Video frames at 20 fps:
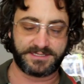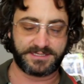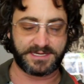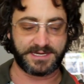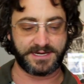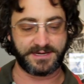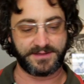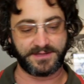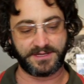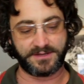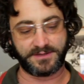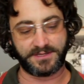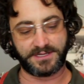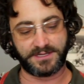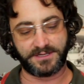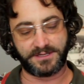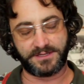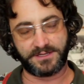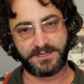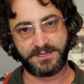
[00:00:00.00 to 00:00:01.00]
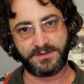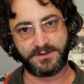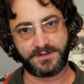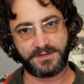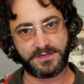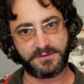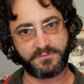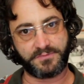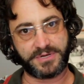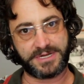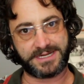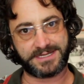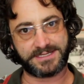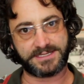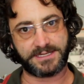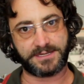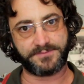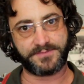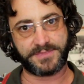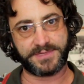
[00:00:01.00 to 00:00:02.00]
kind of the unit that picks
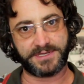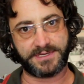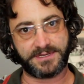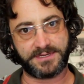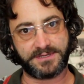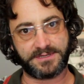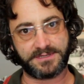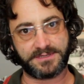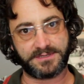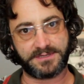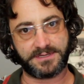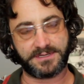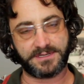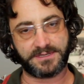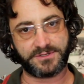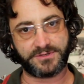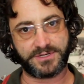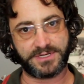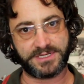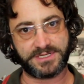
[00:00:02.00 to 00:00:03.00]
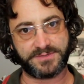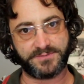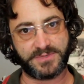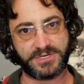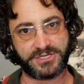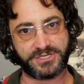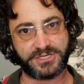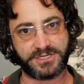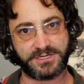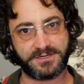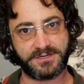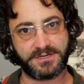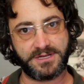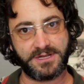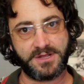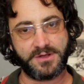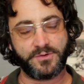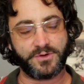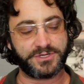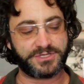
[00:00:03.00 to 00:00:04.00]
up the transmission,
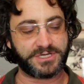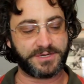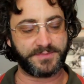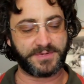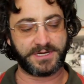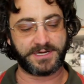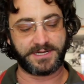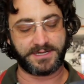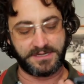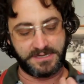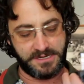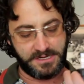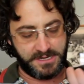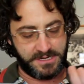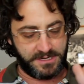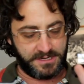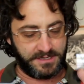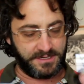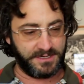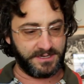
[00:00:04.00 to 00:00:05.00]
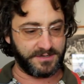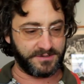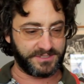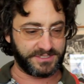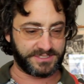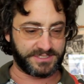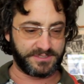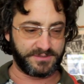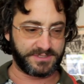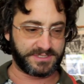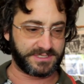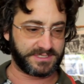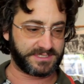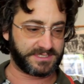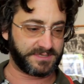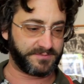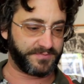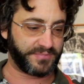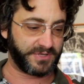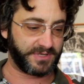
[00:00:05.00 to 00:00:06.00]
which I'm gonna just use a
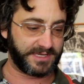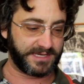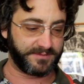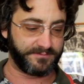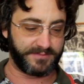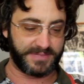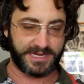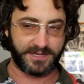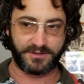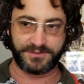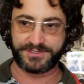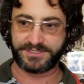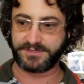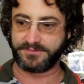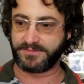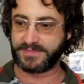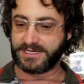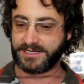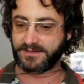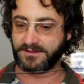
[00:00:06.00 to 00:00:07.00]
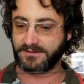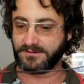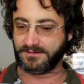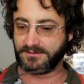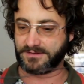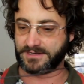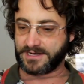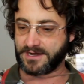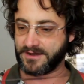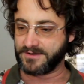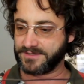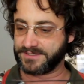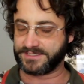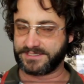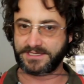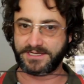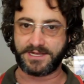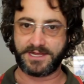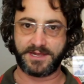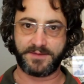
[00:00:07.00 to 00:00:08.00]
simple like male-to-male
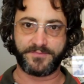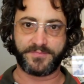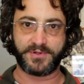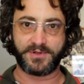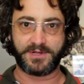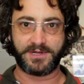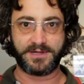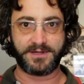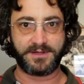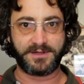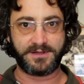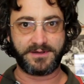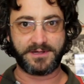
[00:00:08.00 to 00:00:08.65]
RCA plug